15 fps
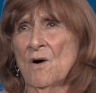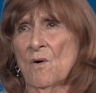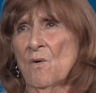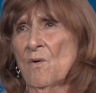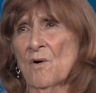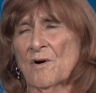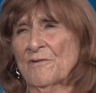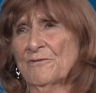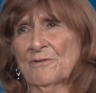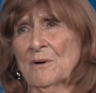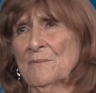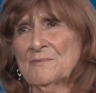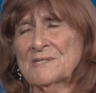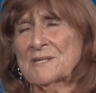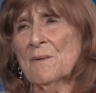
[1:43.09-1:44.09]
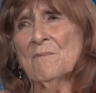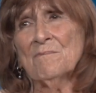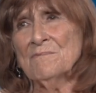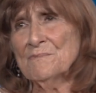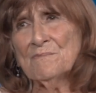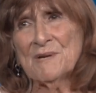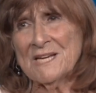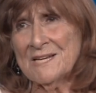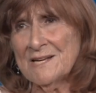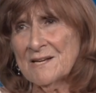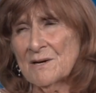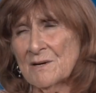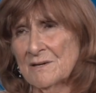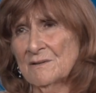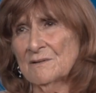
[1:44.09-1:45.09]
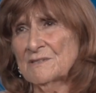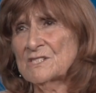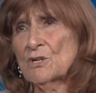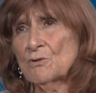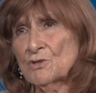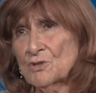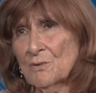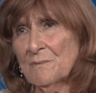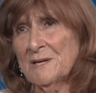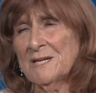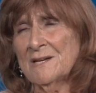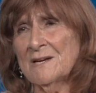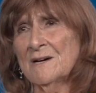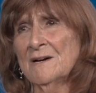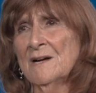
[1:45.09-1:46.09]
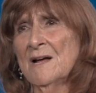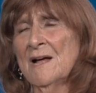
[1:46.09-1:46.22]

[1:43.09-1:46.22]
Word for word: or from some media, social media.